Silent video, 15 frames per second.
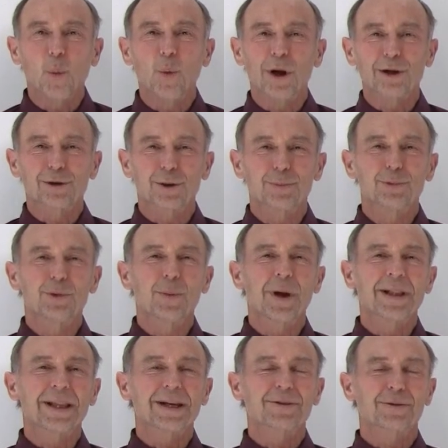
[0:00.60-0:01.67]
Welcome to
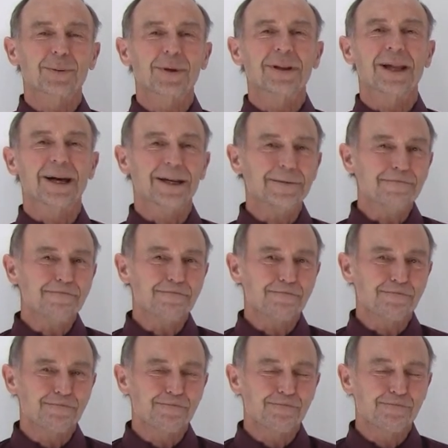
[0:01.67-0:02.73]
ilectureonline.
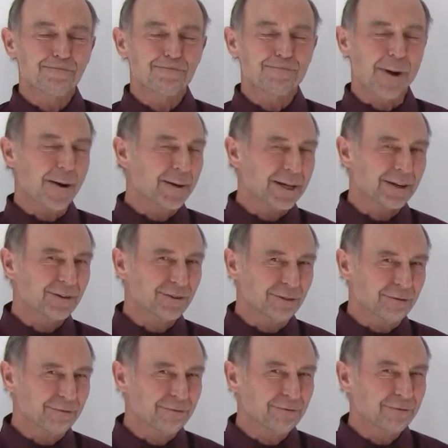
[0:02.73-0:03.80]
Now
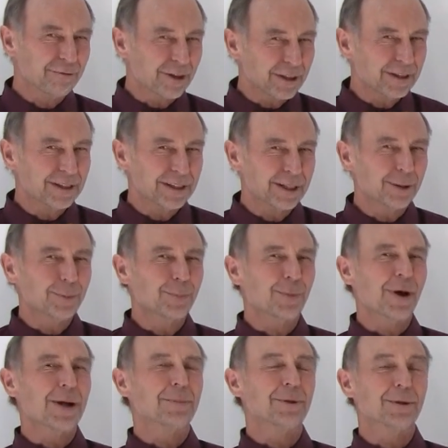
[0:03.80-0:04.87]
here's a fun little
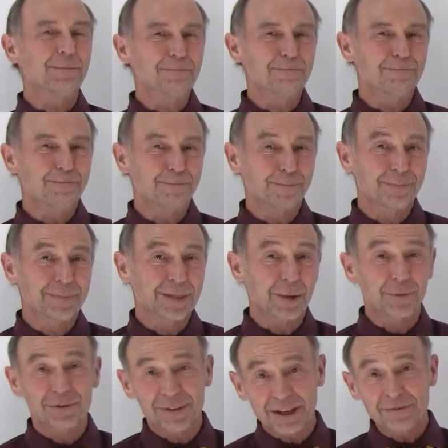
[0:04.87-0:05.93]
problem
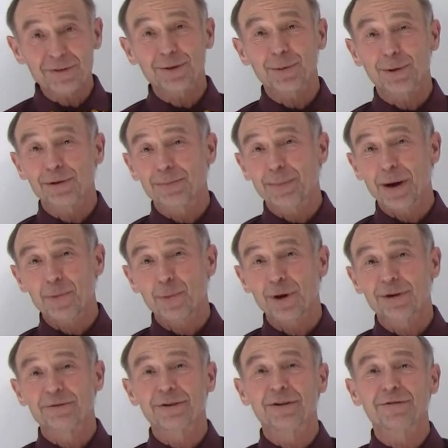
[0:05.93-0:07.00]
that was given to us by
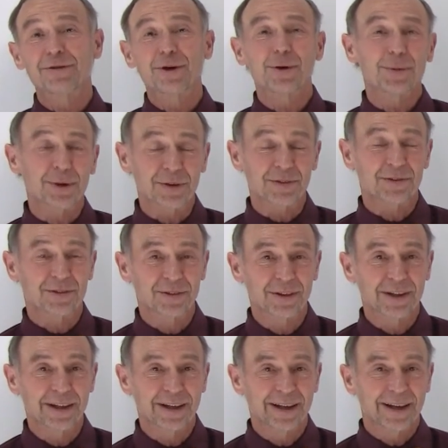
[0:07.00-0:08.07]
one of our
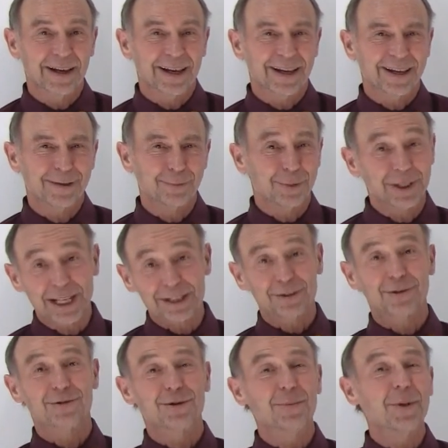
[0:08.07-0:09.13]
viewers. And we
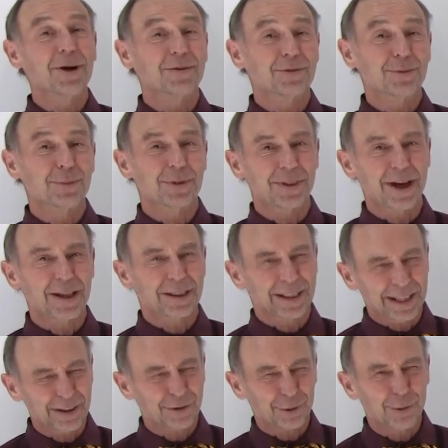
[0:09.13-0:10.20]
liked it so much, we
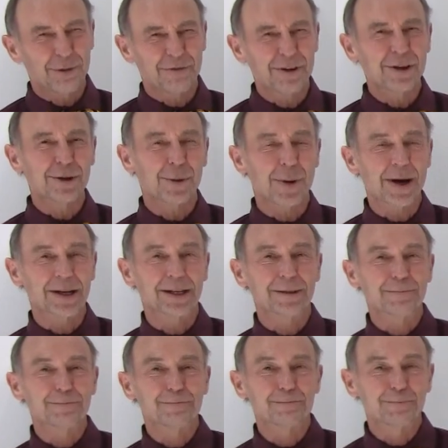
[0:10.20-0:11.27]
thought, let's do a video on
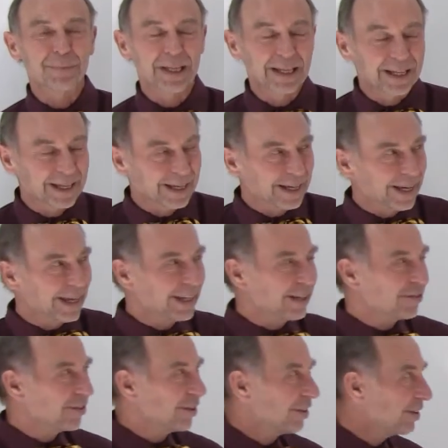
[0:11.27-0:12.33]
it. And
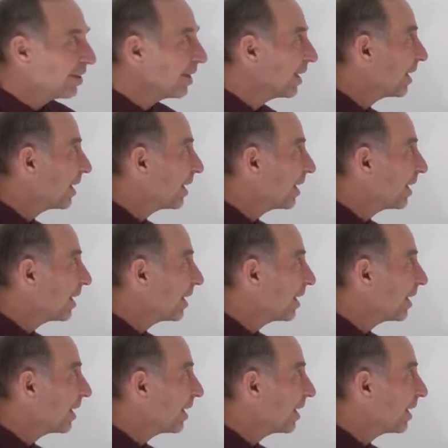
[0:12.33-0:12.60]
it's an,